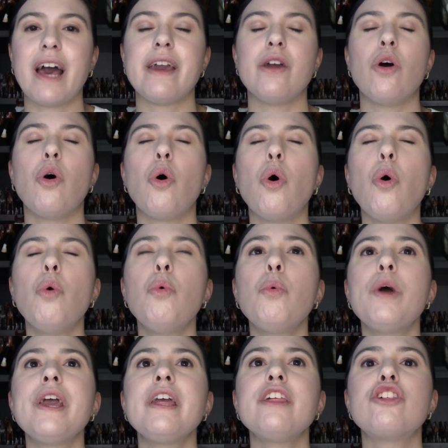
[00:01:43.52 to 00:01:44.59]
I
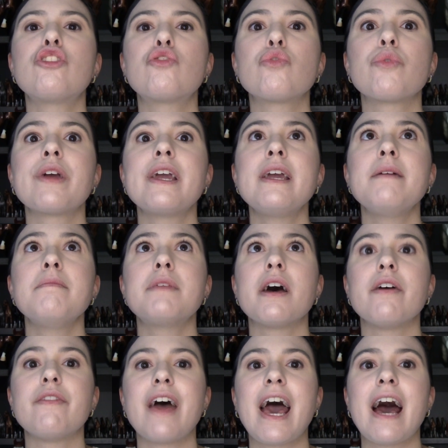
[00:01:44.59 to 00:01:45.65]
always dreamed
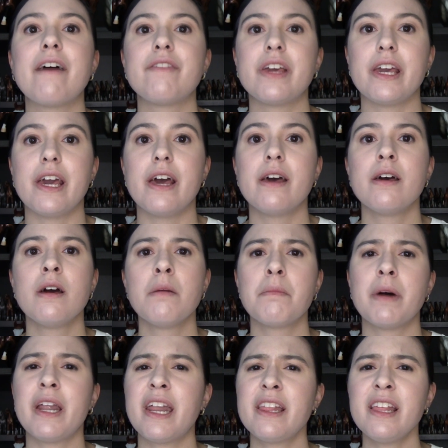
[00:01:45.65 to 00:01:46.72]
of having it,
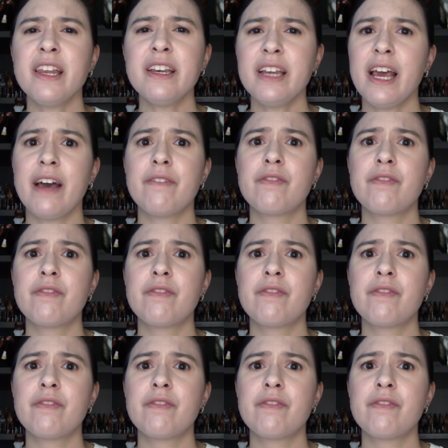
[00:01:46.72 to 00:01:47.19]
but I didn't